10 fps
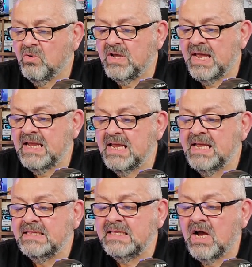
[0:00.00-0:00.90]
okay?
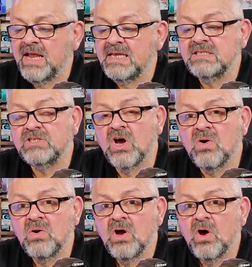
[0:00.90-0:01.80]
The I S
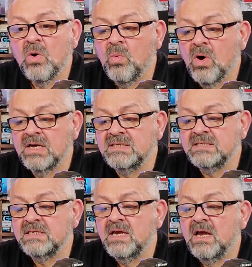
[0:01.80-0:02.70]
O
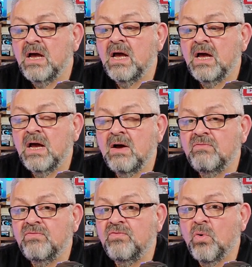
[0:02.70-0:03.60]
was
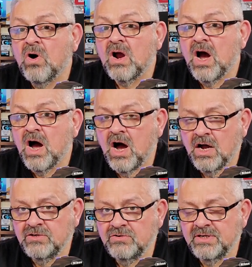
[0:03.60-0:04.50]
four
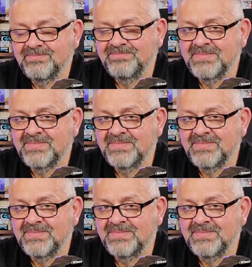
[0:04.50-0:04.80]
hundred.